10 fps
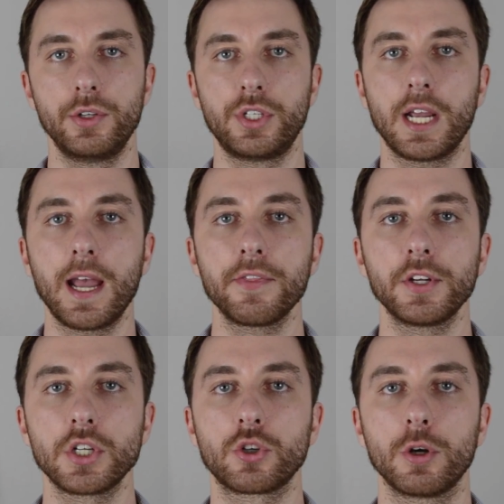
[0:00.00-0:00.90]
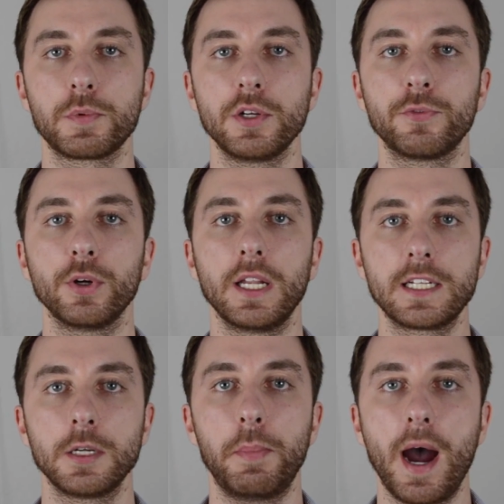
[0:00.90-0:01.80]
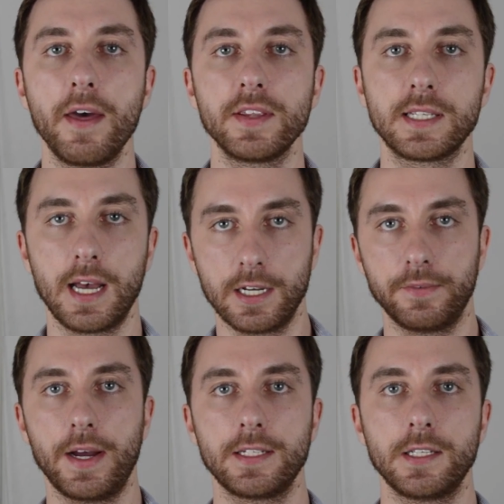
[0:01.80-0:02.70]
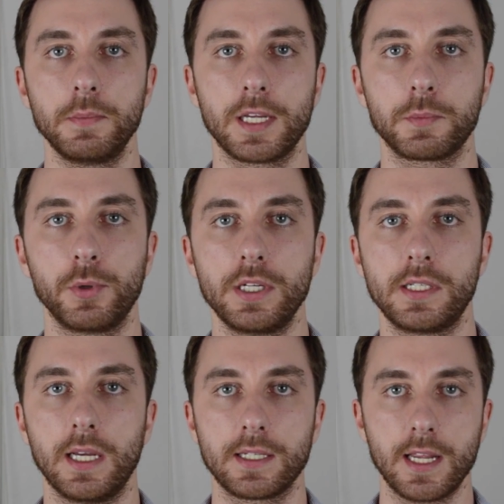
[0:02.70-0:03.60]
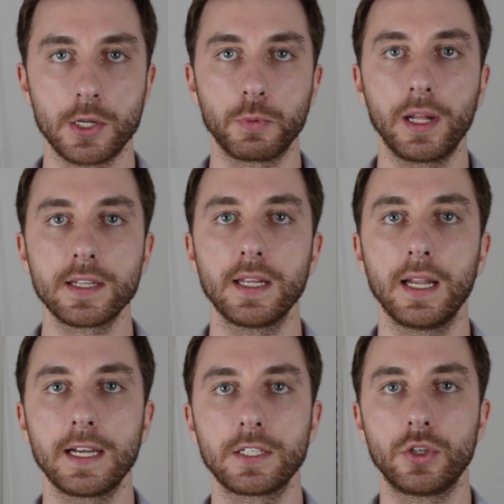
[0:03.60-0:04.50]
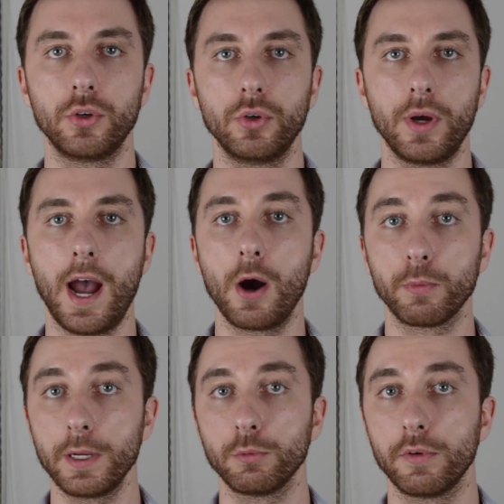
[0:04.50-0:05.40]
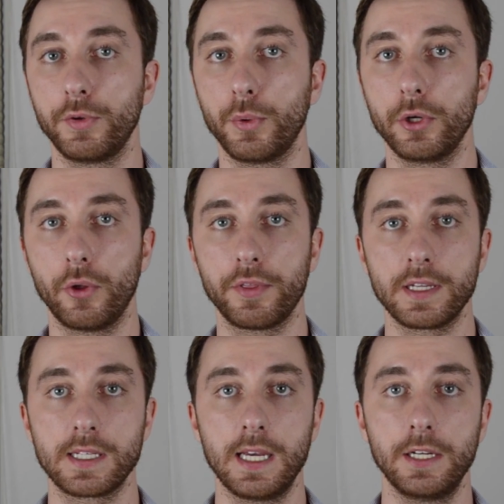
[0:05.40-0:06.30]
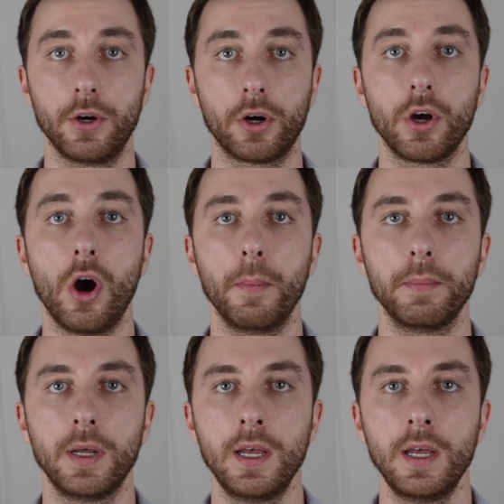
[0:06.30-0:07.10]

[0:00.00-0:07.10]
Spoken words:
Check out the description for a link to buy the Sound Devices MixPre 6, as well as a link to our written review on allthingsgear.com.